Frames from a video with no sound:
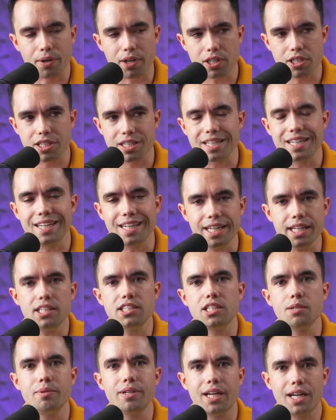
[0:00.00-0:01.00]
person
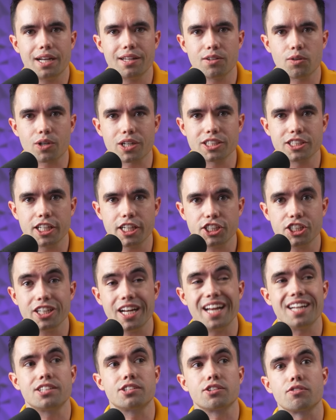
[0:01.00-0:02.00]
needs to be cut out of the organization
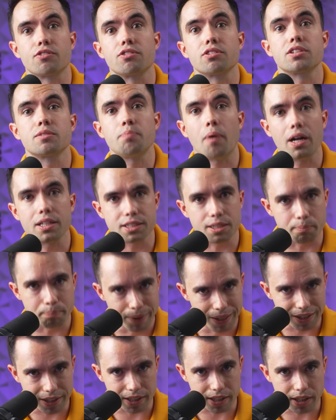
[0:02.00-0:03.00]
and it's your
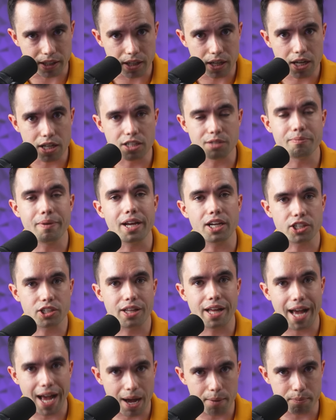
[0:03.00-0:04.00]
responsibility to make sure
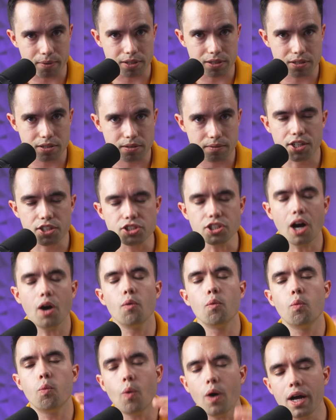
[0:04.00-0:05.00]
that happens. There's
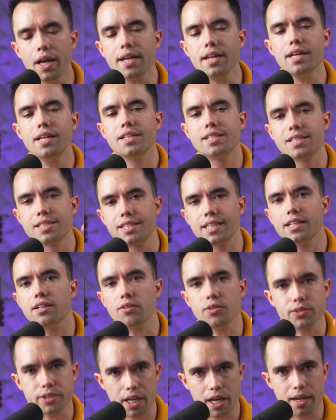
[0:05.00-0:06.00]
not one
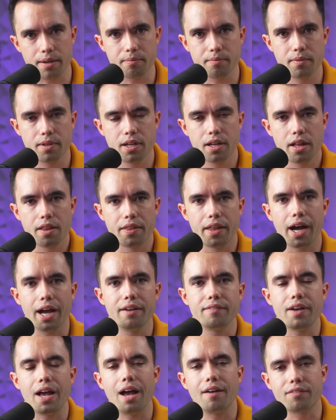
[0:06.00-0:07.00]
single time that I
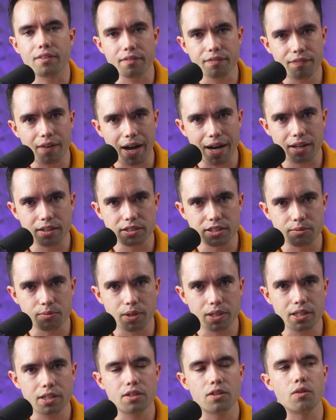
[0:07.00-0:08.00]
have ever fired
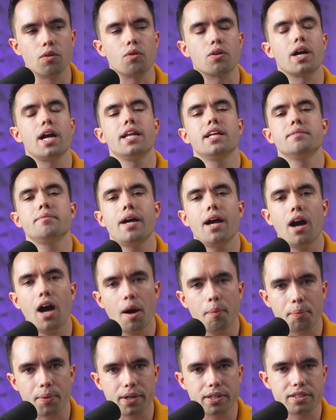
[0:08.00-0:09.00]
someone or any of my
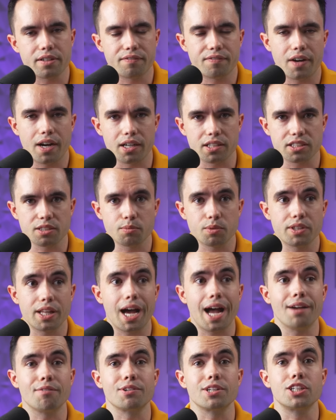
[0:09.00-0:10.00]
operators have fired someone
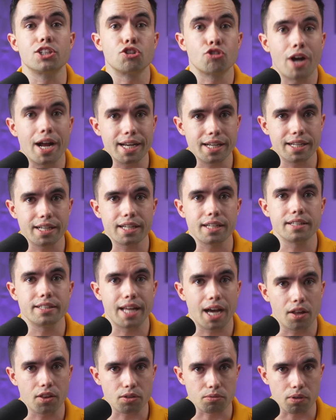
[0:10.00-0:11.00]
that I regretted it
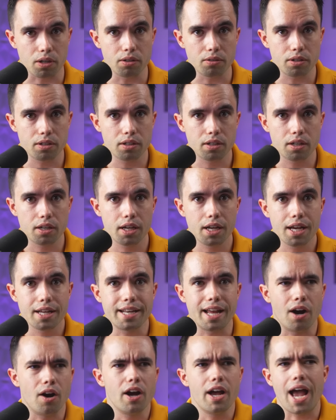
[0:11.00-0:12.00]
down the road.
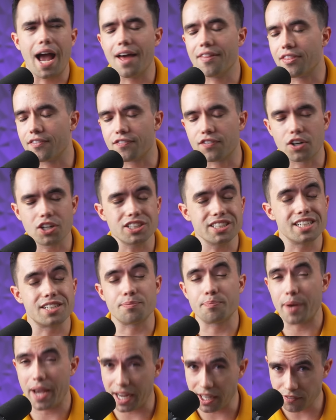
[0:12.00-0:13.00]
Now, at the first,
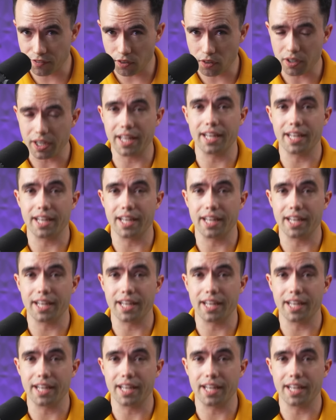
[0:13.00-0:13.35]
it's painful